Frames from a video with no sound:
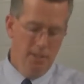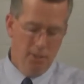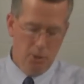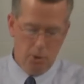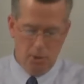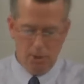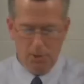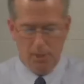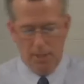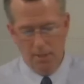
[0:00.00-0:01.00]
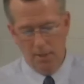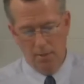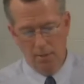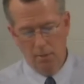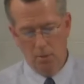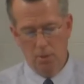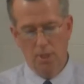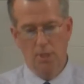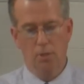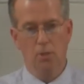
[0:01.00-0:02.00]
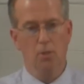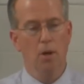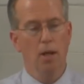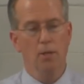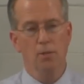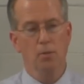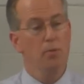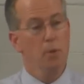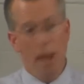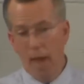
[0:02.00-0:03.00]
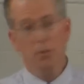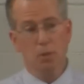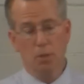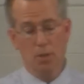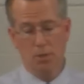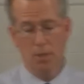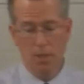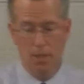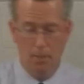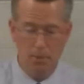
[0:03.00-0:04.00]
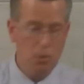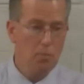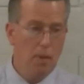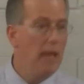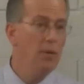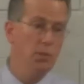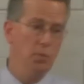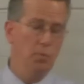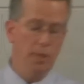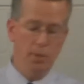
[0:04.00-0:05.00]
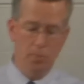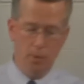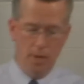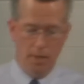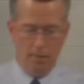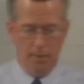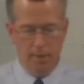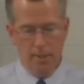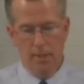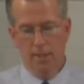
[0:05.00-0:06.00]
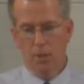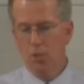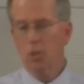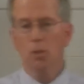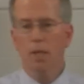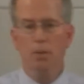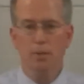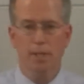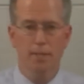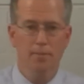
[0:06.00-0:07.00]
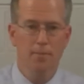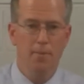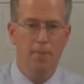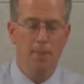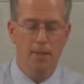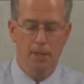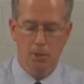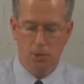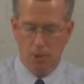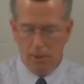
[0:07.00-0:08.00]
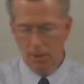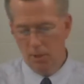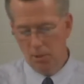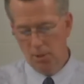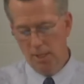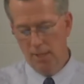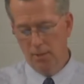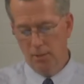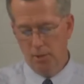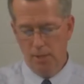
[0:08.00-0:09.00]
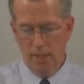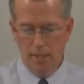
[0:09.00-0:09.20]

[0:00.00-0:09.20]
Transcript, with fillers: to trust in the Lord Jesus Christ. Well, if you haven't trusted in Him, it doesn't matter that you prayed the prayer. You're still guilty, you're still in your sins,